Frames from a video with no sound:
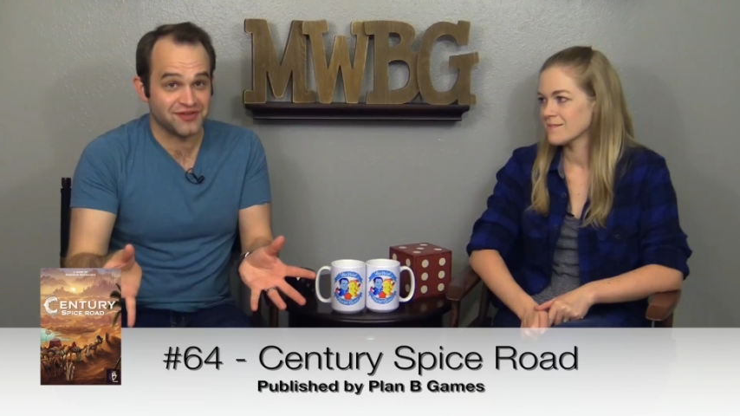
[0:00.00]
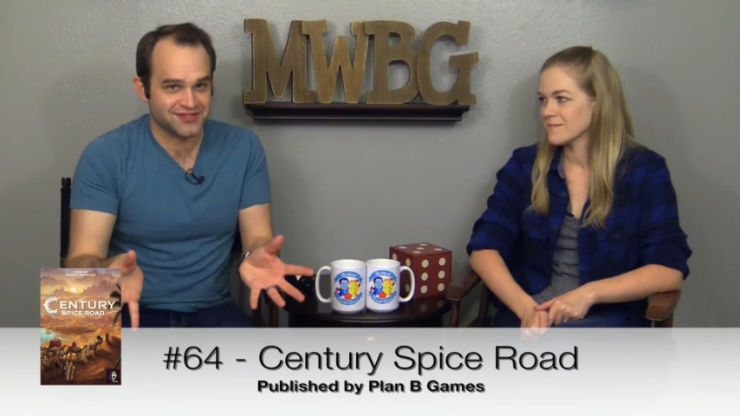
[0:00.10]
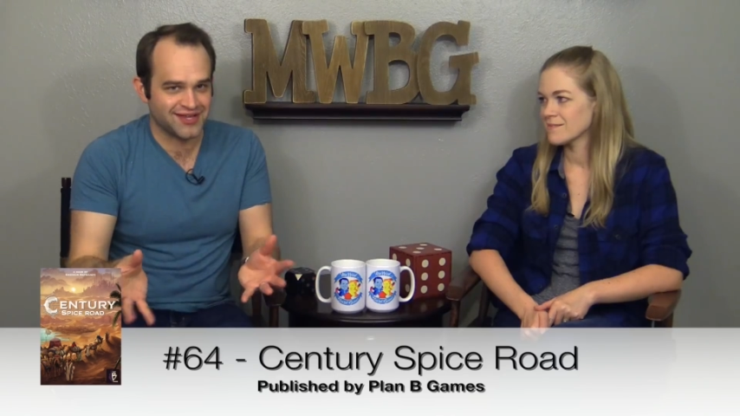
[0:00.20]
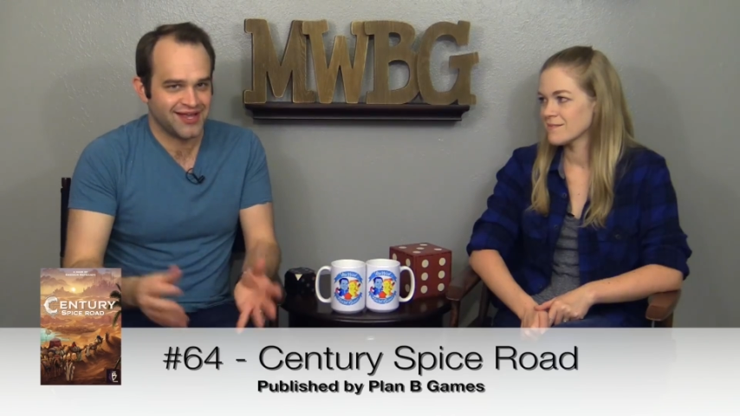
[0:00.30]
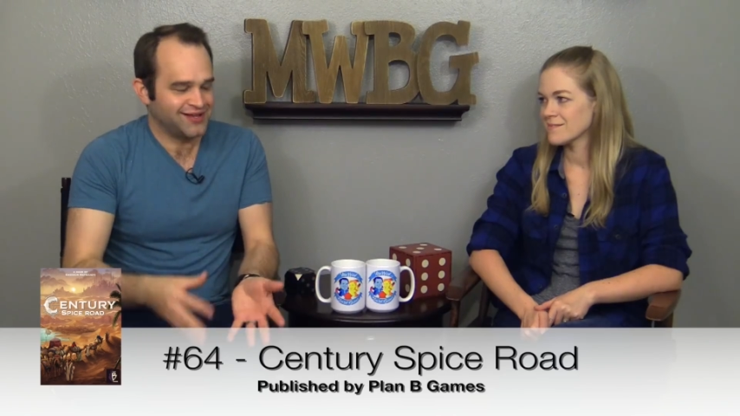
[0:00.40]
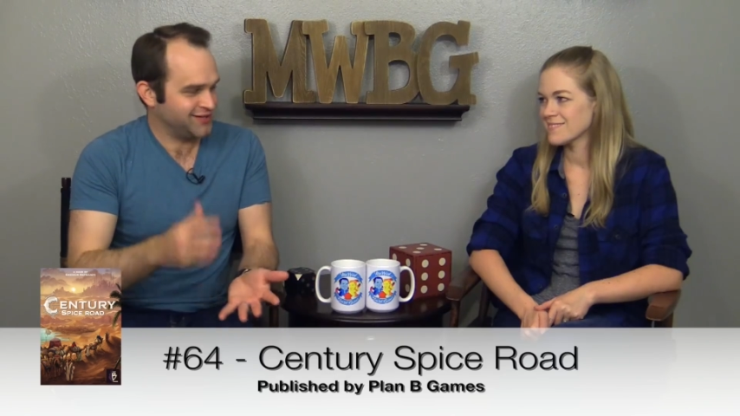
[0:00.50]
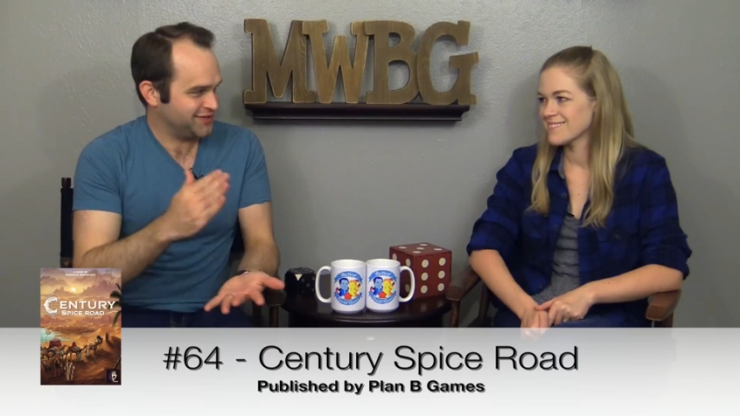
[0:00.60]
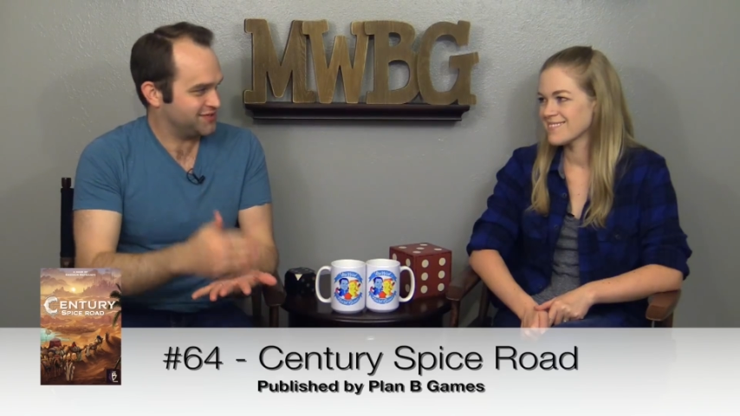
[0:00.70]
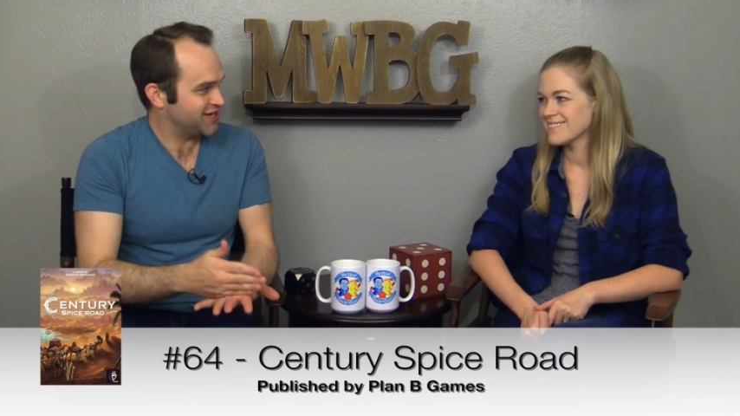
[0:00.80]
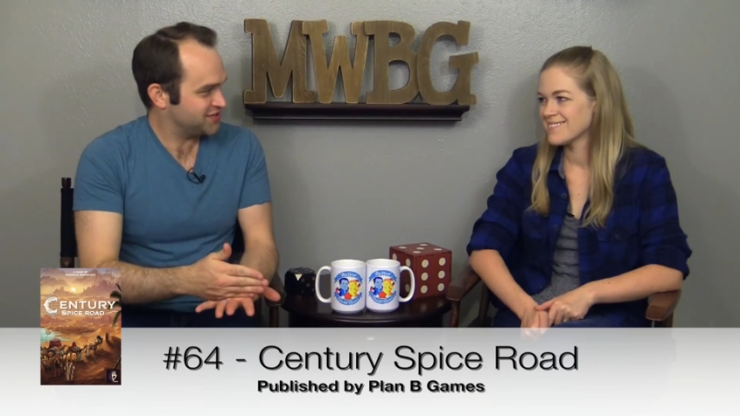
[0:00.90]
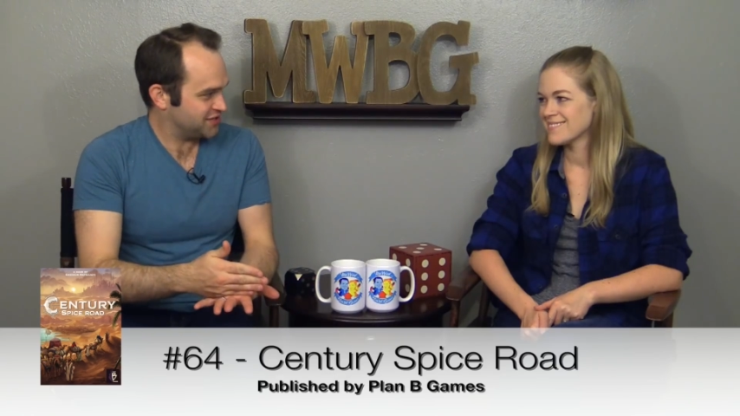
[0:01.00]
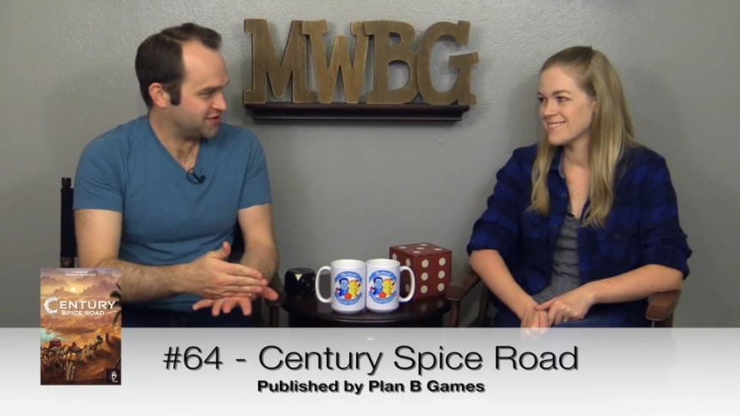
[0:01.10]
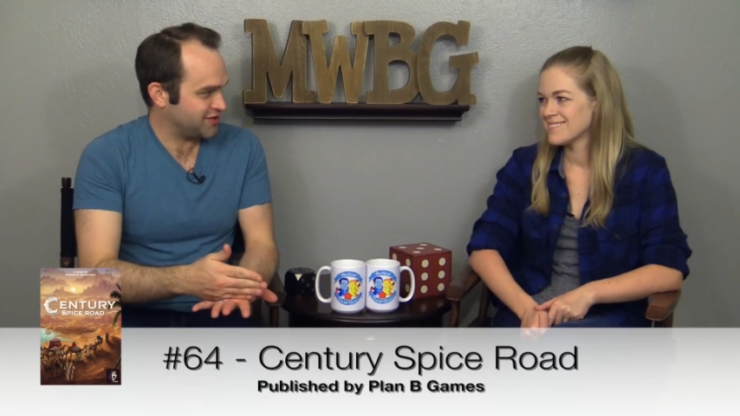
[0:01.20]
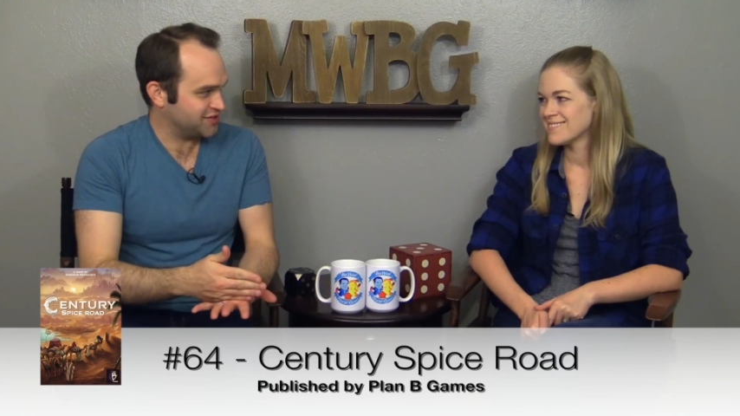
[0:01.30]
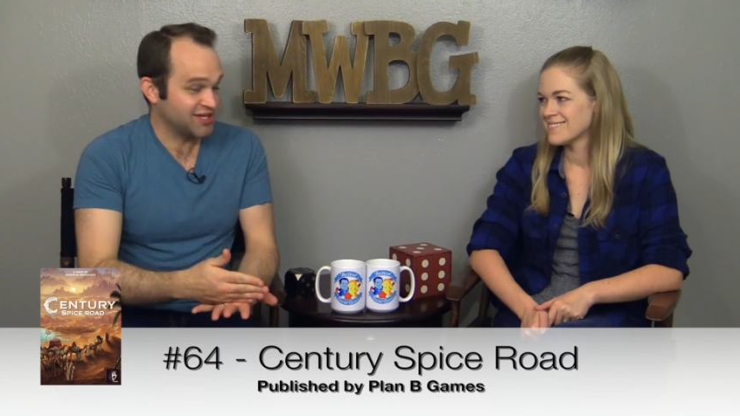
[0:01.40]
Speaker 1: of things I like. I like the size of the
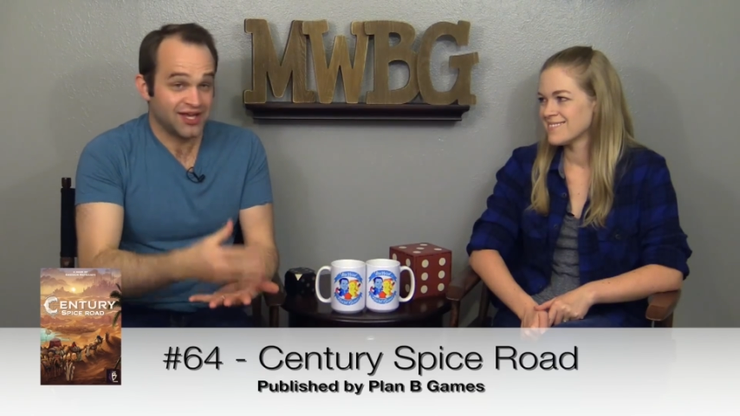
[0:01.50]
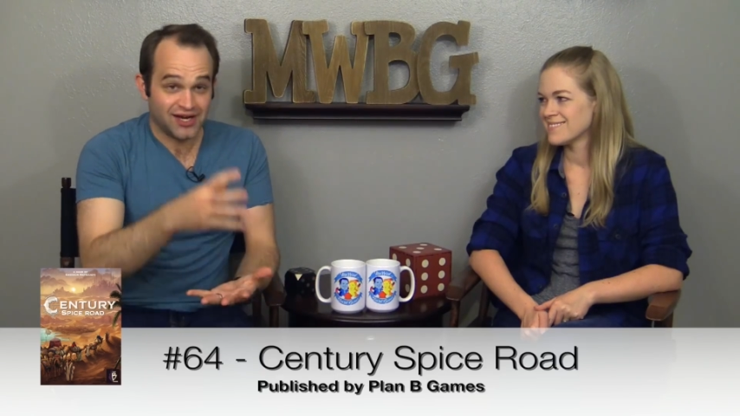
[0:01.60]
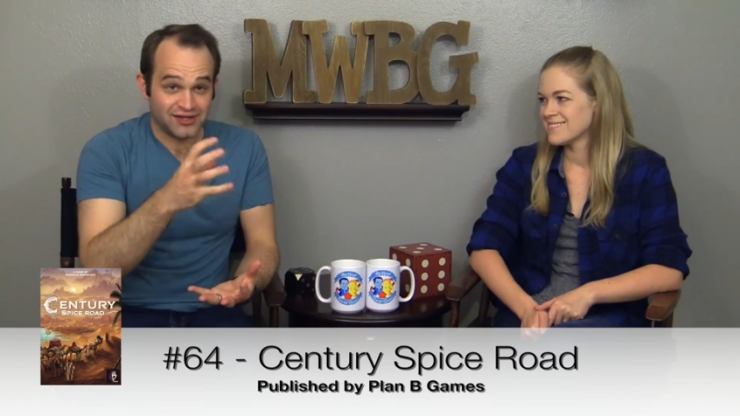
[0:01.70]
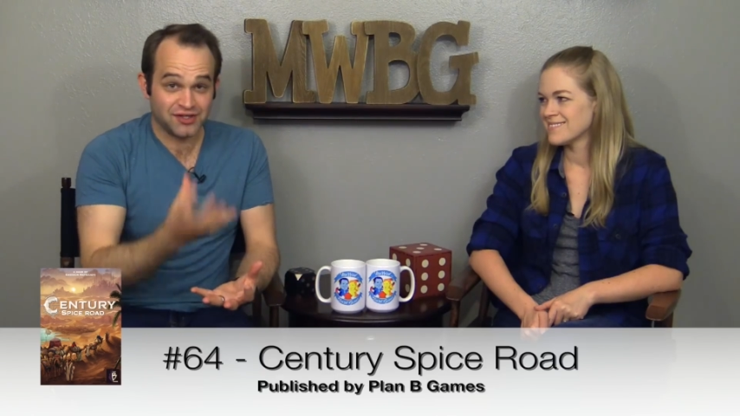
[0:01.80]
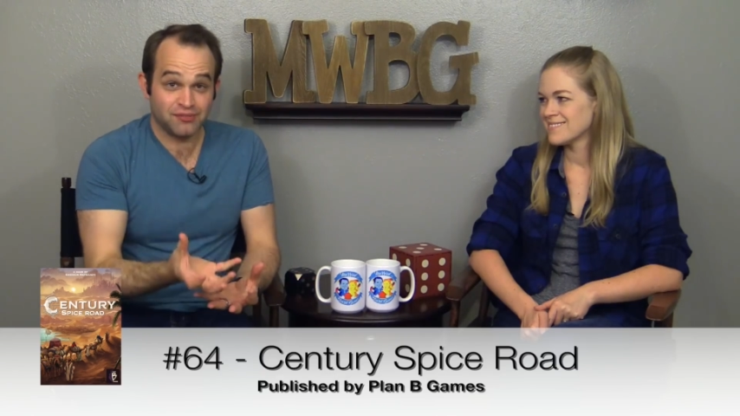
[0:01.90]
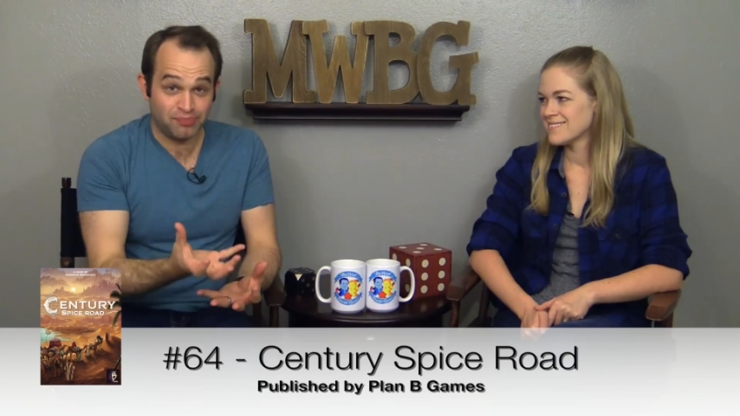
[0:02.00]
cards. I like the